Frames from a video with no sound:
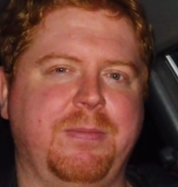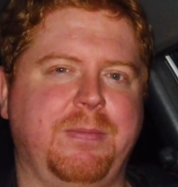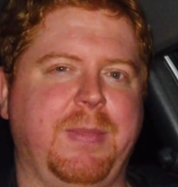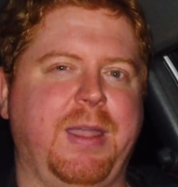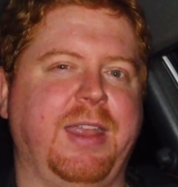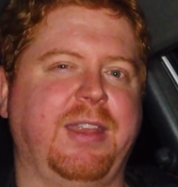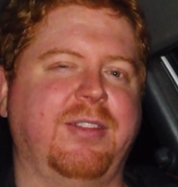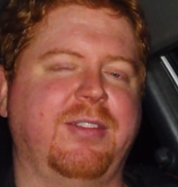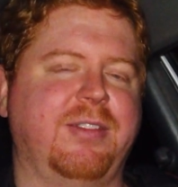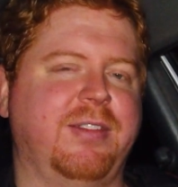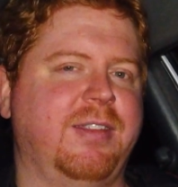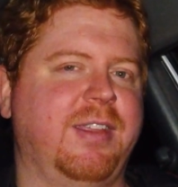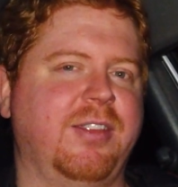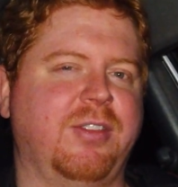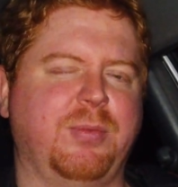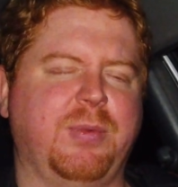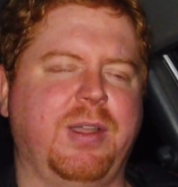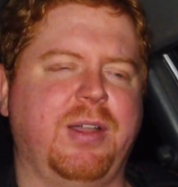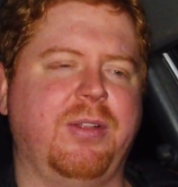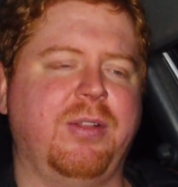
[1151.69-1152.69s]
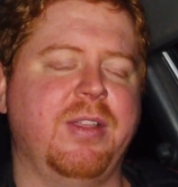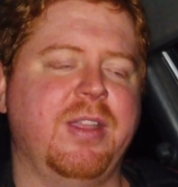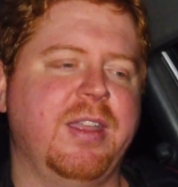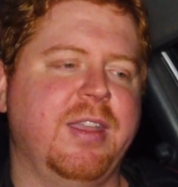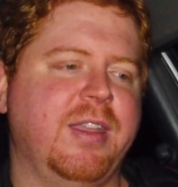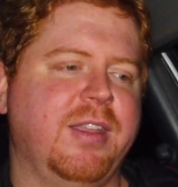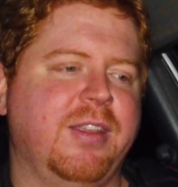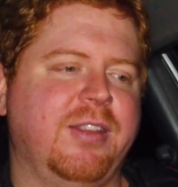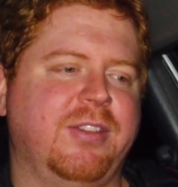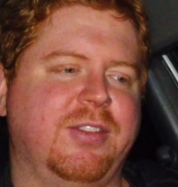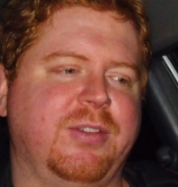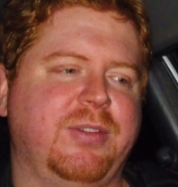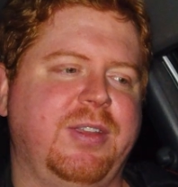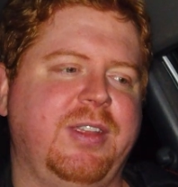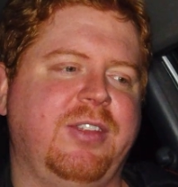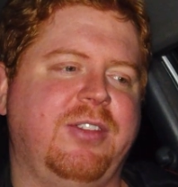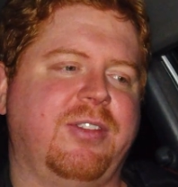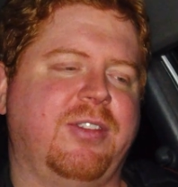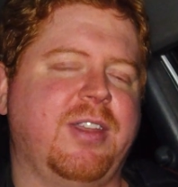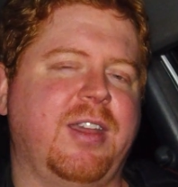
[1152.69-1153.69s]
mice as well. So
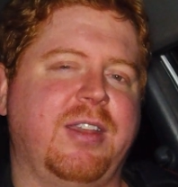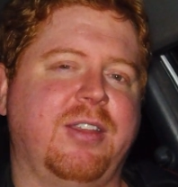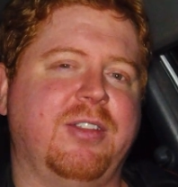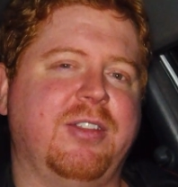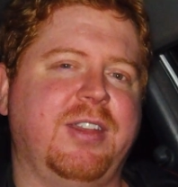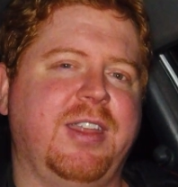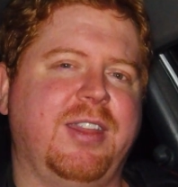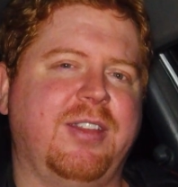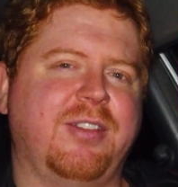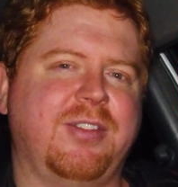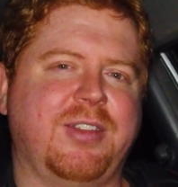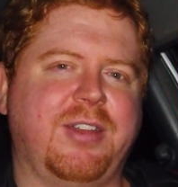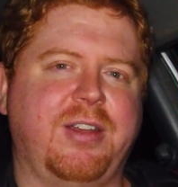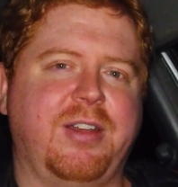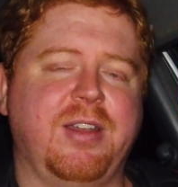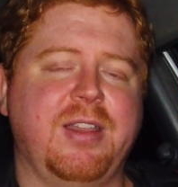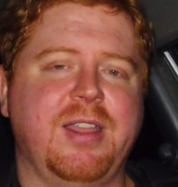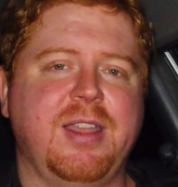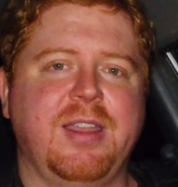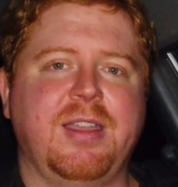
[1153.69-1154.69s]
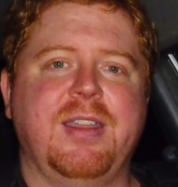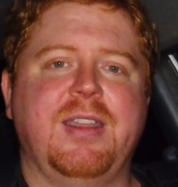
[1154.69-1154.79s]
he's got a good head start